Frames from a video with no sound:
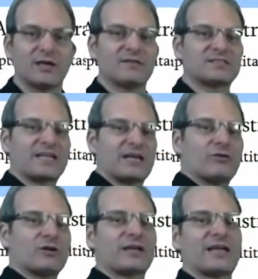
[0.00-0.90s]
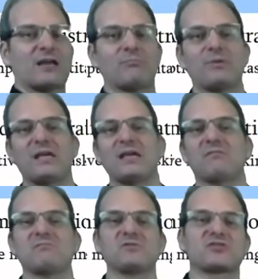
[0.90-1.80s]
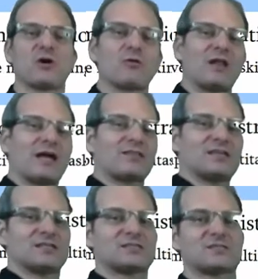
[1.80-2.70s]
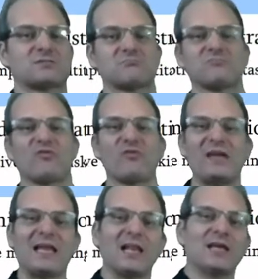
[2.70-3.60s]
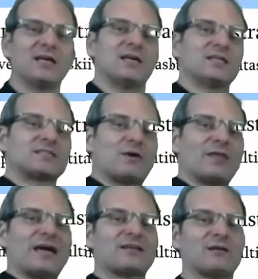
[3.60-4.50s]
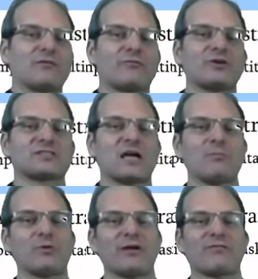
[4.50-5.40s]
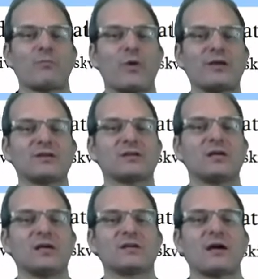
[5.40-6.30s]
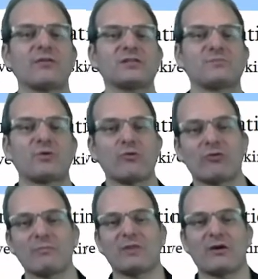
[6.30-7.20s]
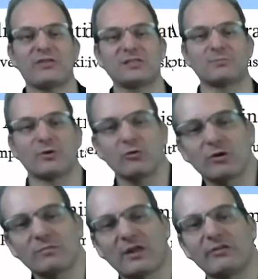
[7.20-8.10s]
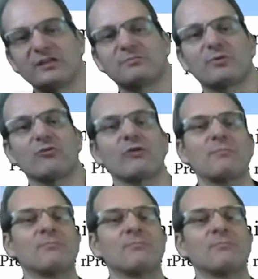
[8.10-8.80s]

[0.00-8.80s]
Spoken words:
The scheduler can be shown like this wheel, so that, for example, you have a pointer, now this program, now this program, now this program,